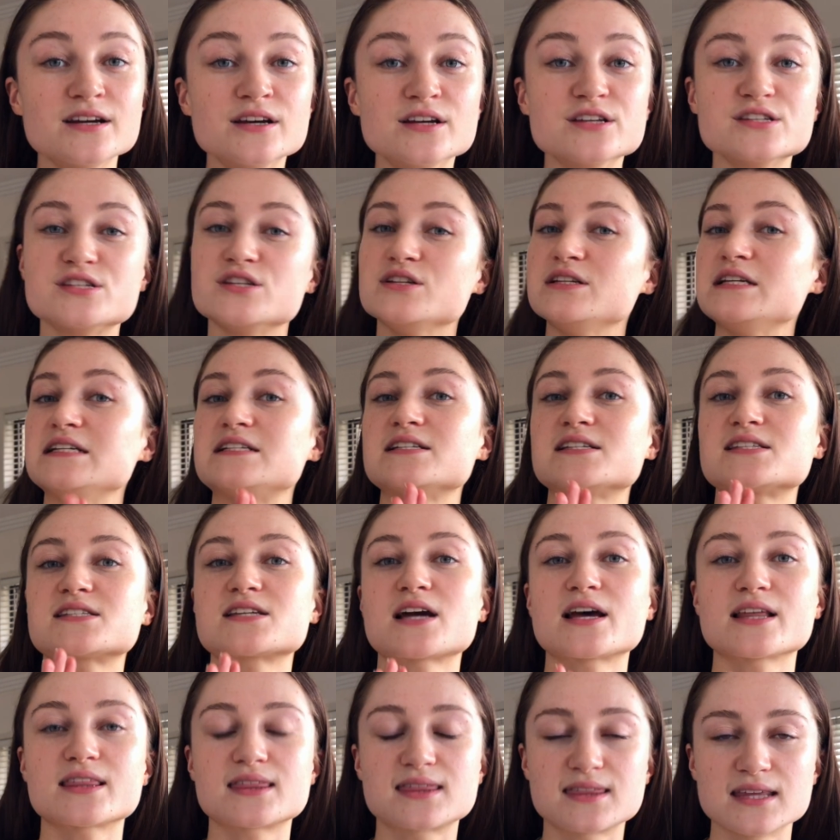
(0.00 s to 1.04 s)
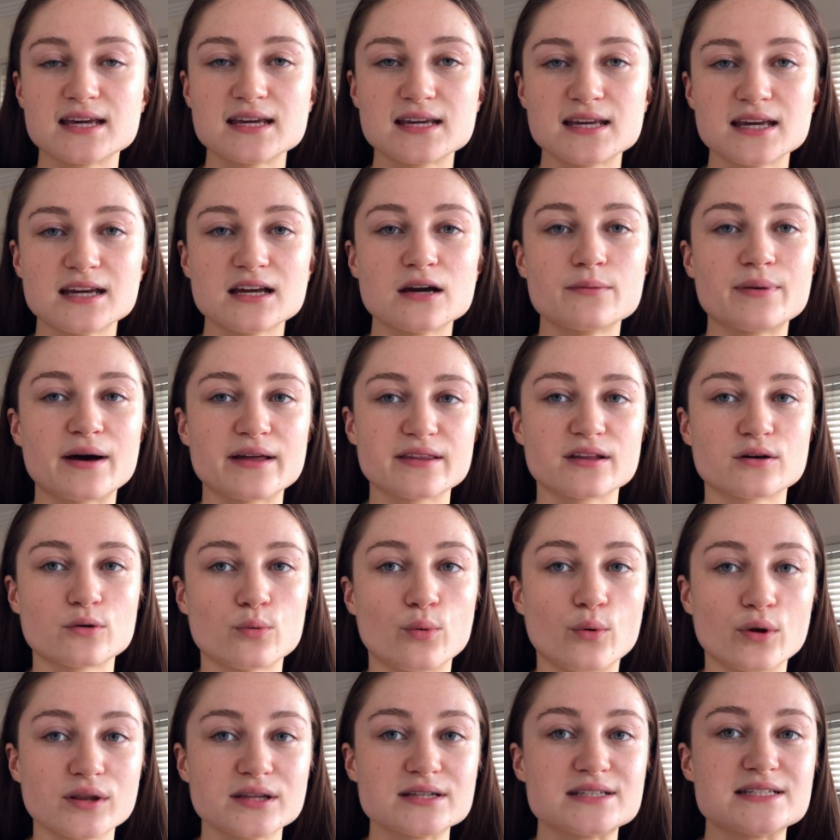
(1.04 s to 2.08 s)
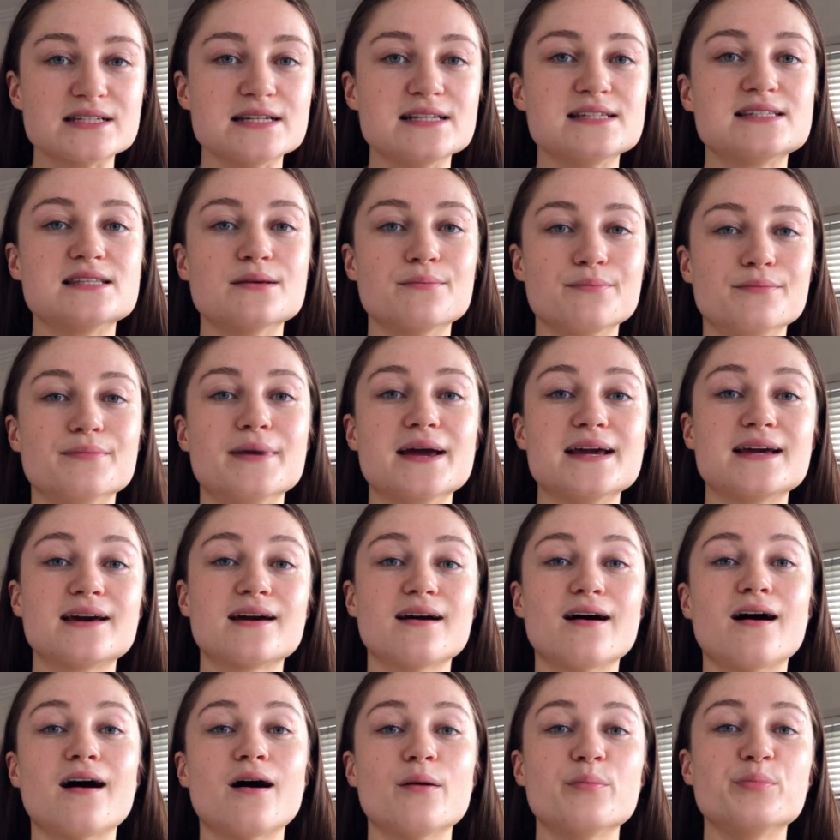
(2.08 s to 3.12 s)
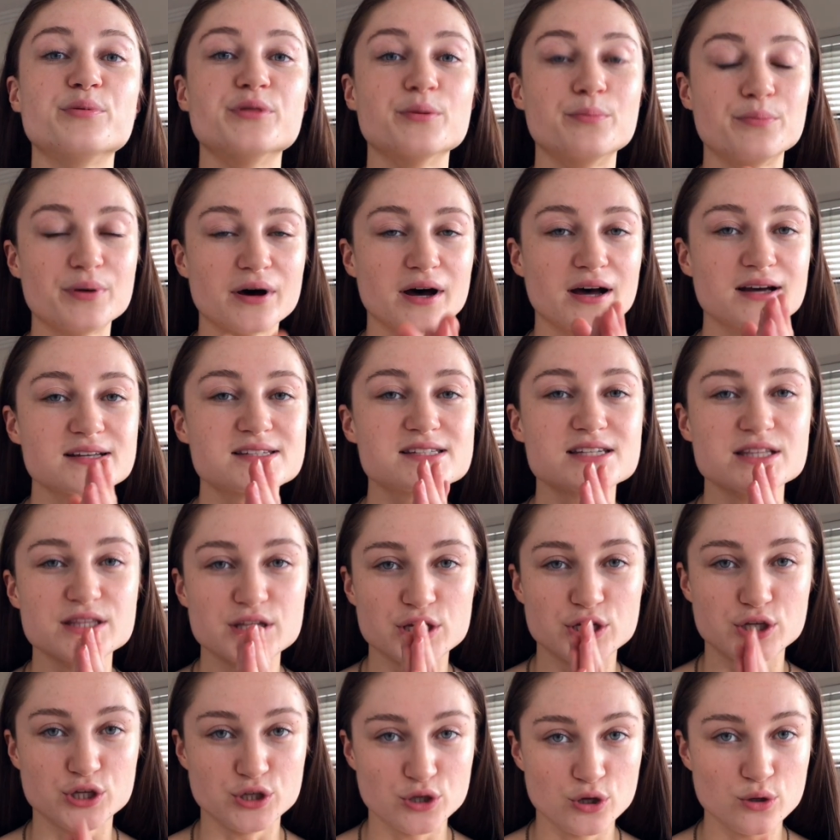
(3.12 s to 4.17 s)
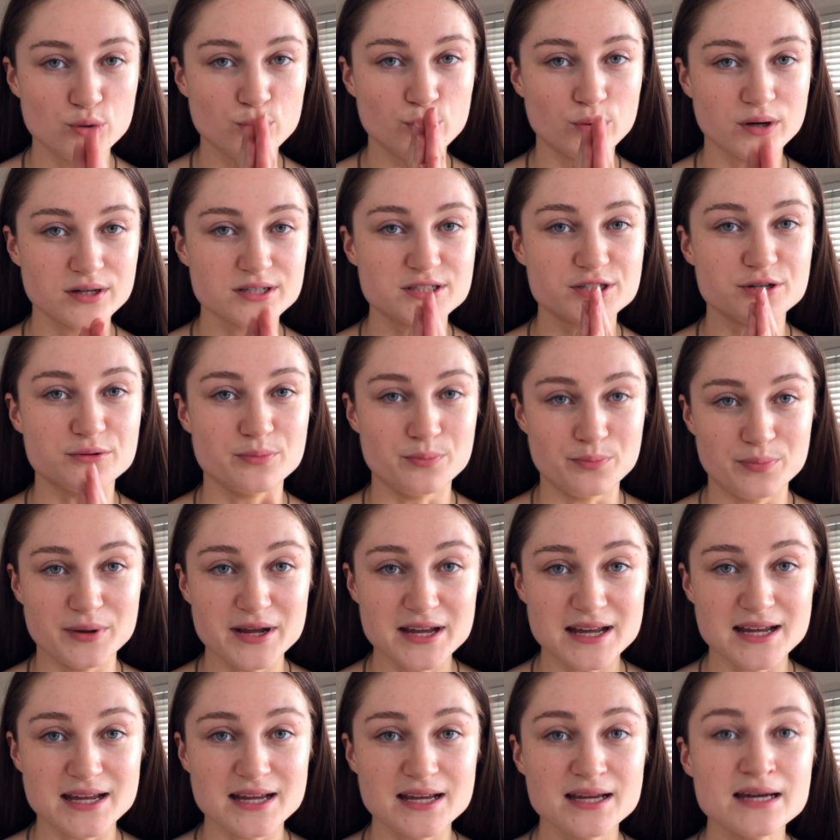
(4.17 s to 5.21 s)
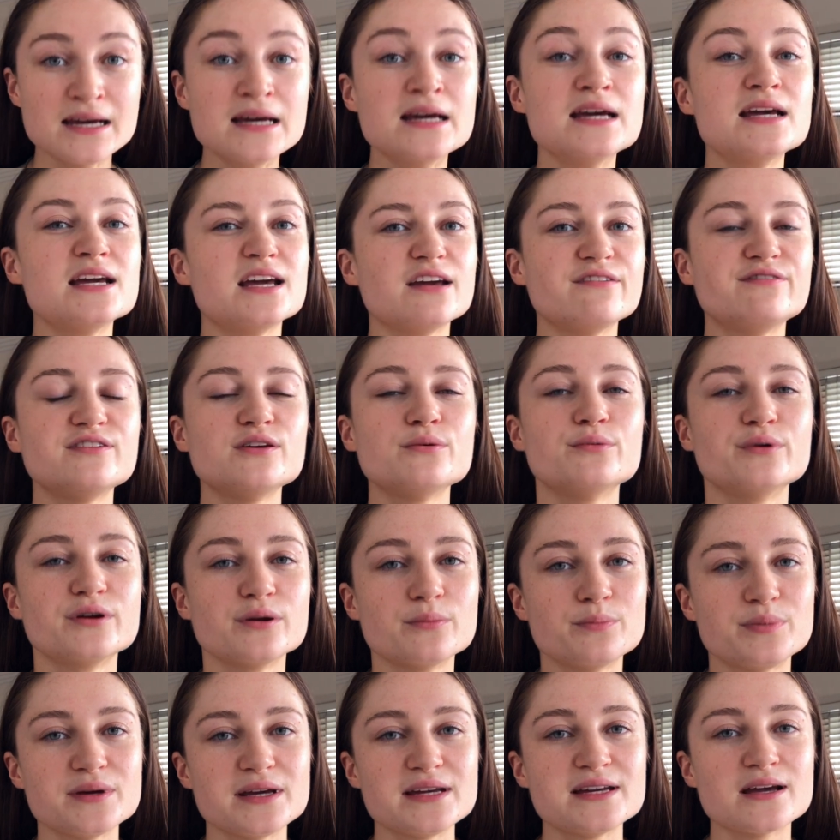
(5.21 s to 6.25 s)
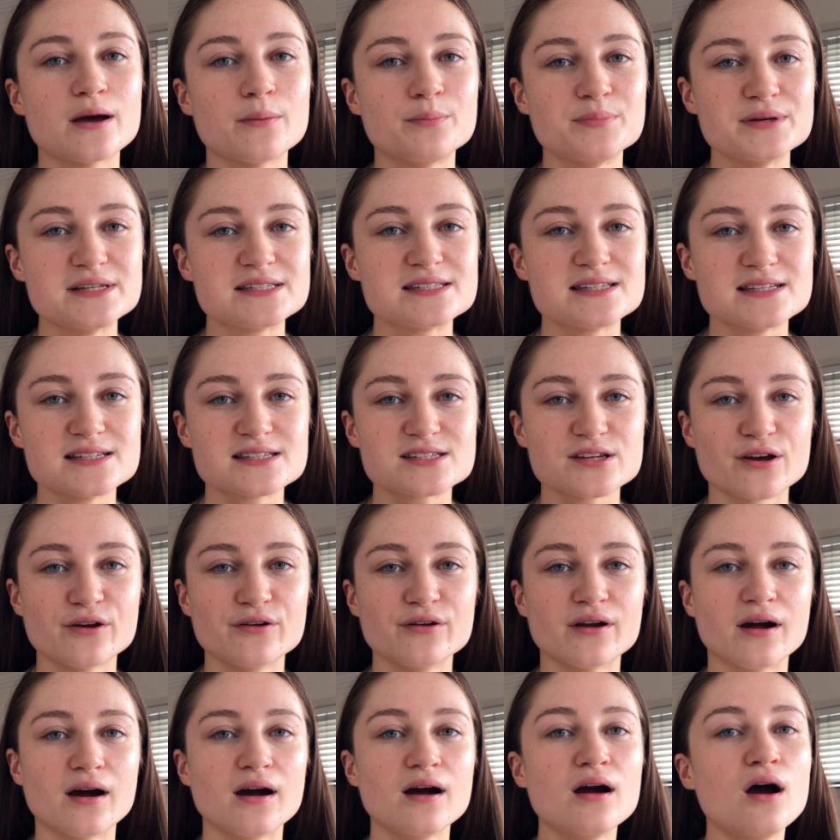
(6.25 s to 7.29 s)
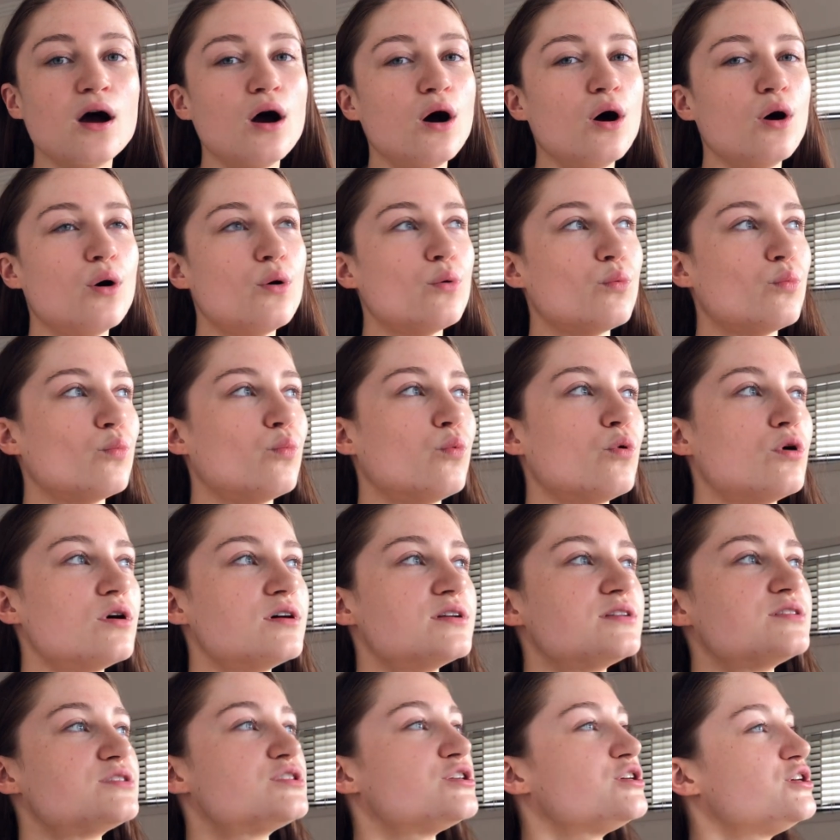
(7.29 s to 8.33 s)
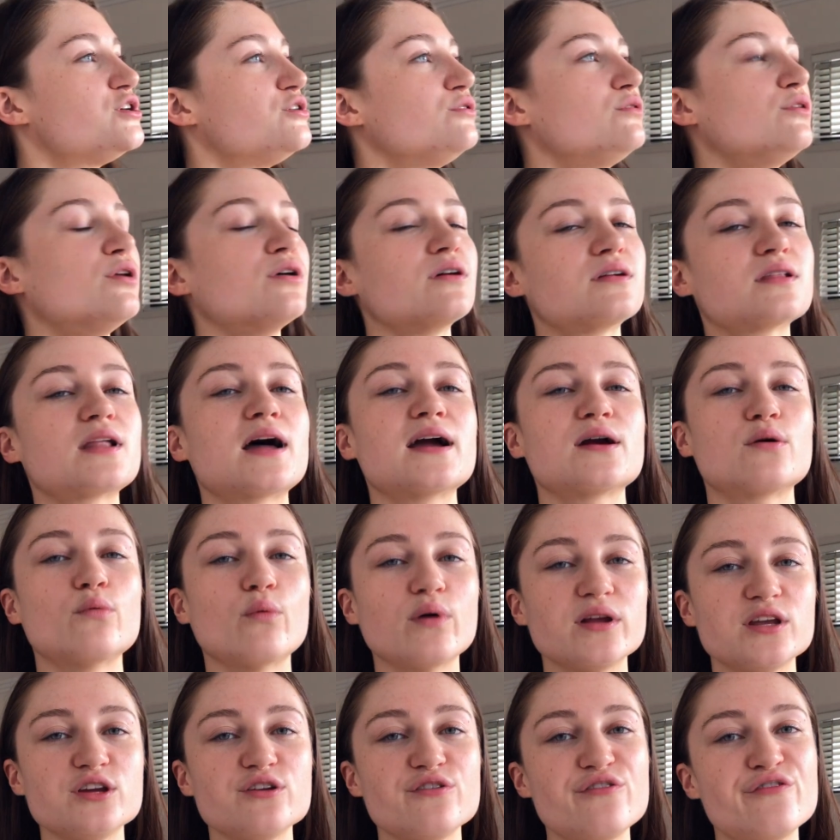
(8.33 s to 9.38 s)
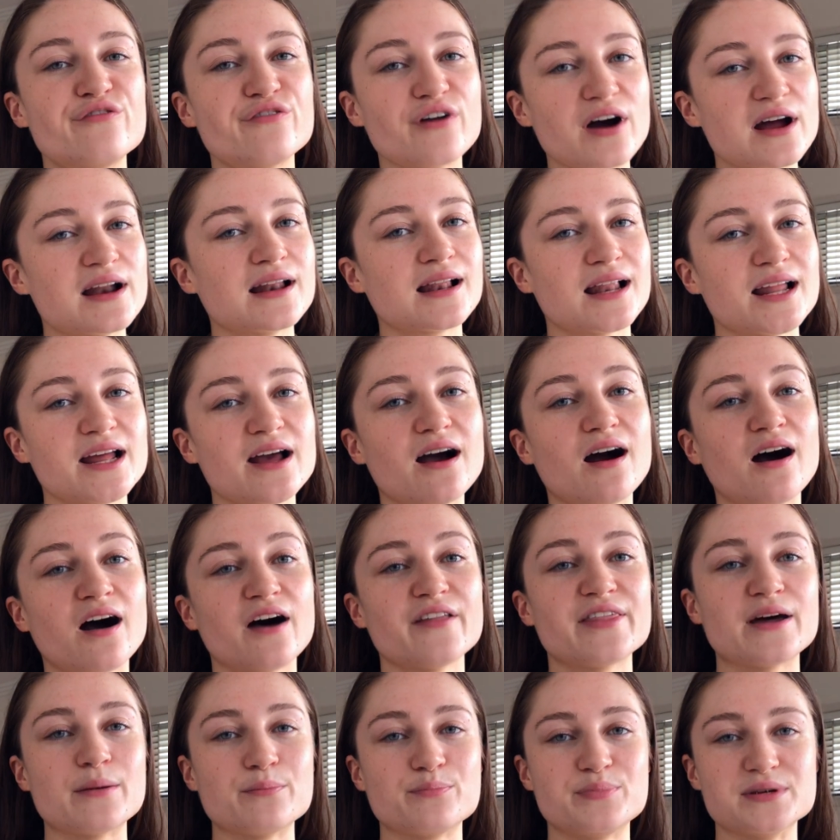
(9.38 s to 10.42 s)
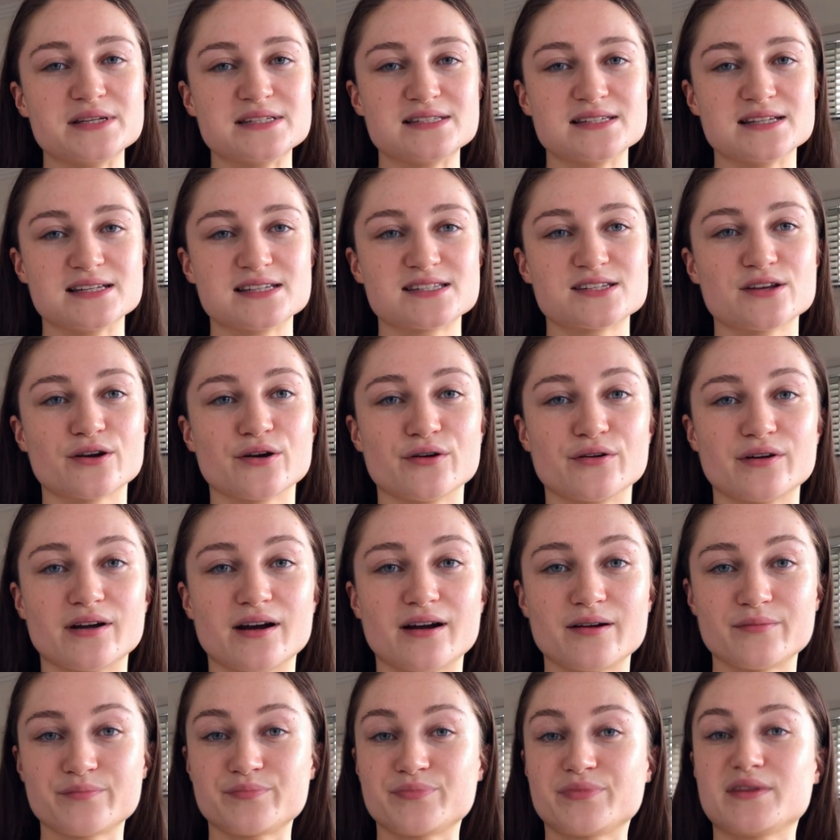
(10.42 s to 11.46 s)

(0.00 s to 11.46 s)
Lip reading: So you need to start thinking about the qualities that make up the person that you want to be. If you want to be a business owner, what do you look like when you finally are that business owner?